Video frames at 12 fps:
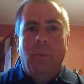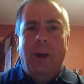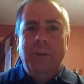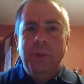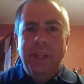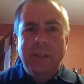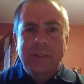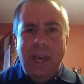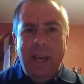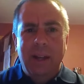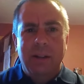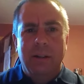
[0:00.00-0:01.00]
Why do things
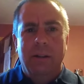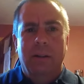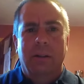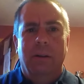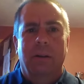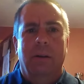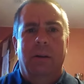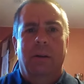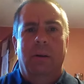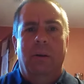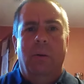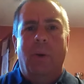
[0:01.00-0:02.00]
end?
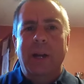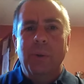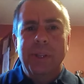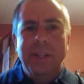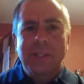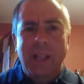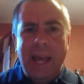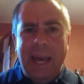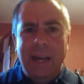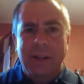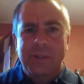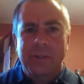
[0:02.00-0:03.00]
Why don't things
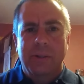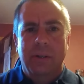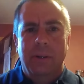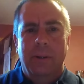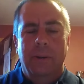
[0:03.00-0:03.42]
last?